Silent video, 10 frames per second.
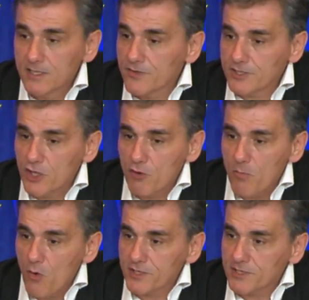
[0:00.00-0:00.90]
there's no
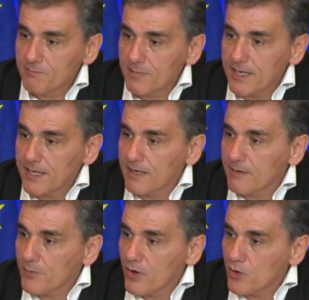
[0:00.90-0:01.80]
point in being in
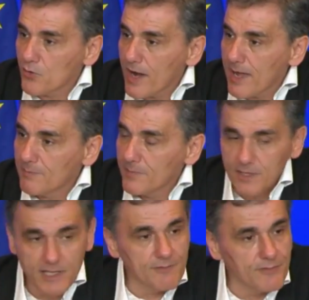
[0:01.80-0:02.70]
a programme
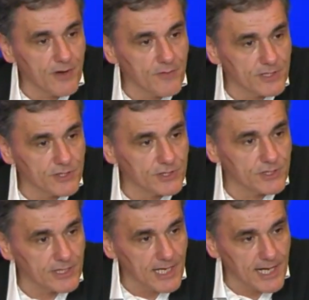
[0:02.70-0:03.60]
if there
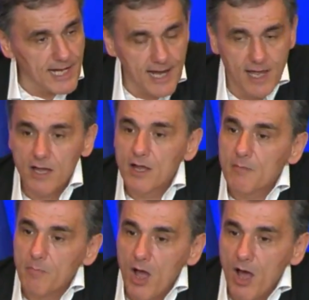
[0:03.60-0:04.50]
isn't a clear
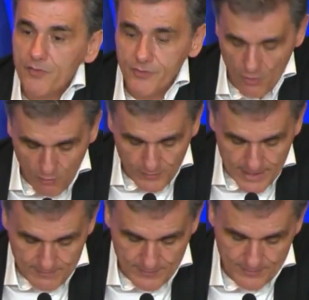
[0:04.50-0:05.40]
path of
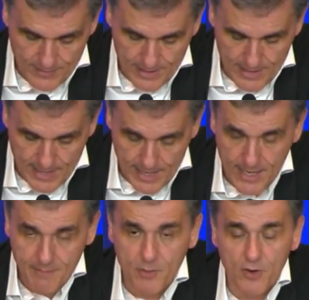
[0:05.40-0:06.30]
leaving
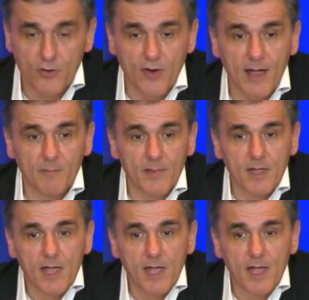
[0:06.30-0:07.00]
the programme.